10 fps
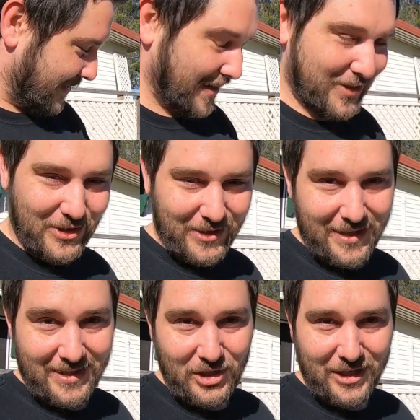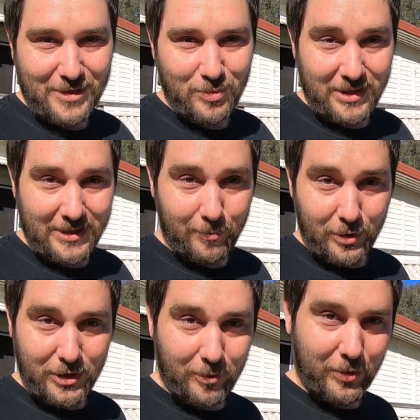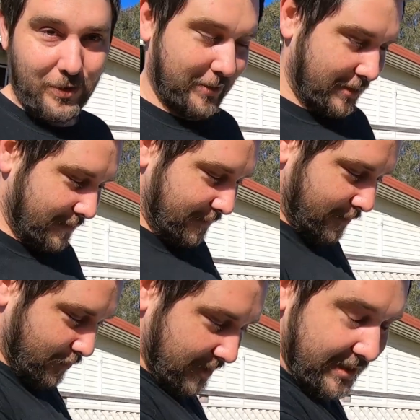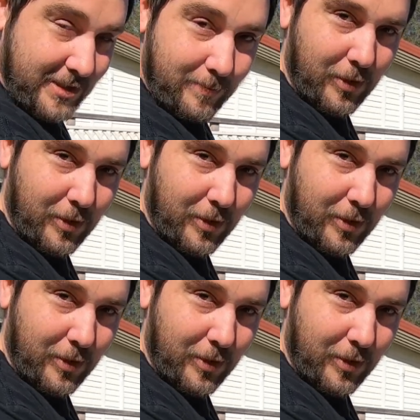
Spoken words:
actually just picked up a top loader for this